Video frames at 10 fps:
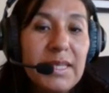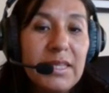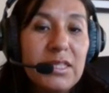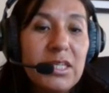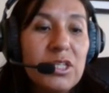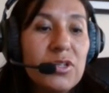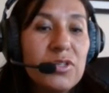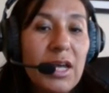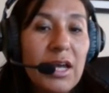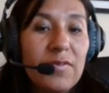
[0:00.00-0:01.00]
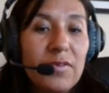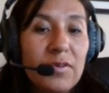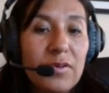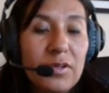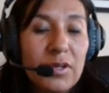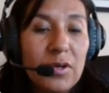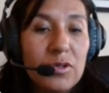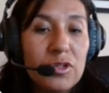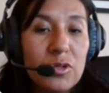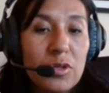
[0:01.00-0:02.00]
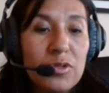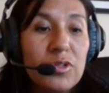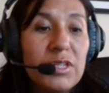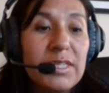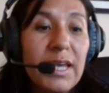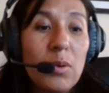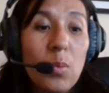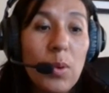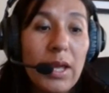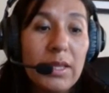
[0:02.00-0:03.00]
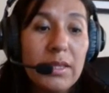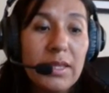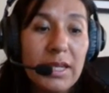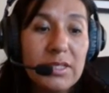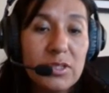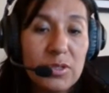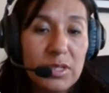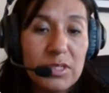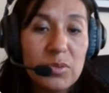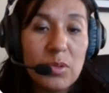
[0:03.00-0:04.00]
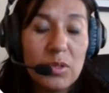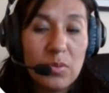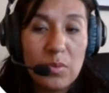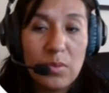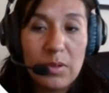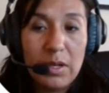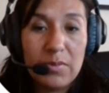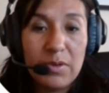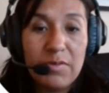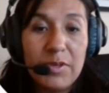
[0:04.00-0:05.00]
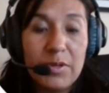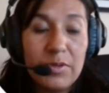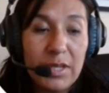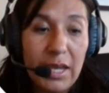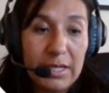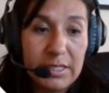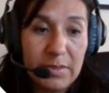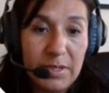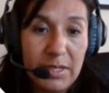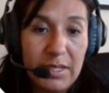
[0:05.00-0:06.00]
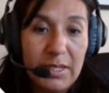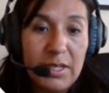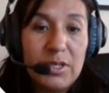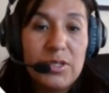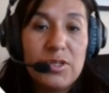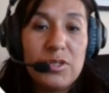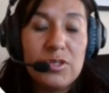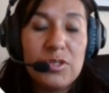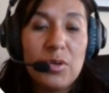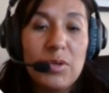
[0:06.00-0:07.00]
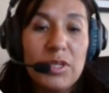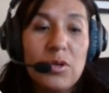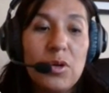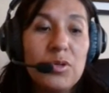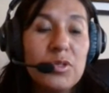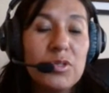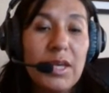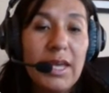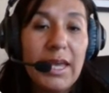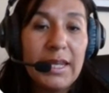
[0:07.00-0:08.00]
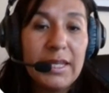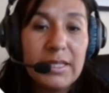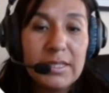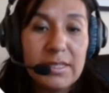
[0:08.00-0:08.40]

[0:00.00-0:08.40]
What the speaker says: that teachers have the control to decide when the students will review the activity. So when you go to the edit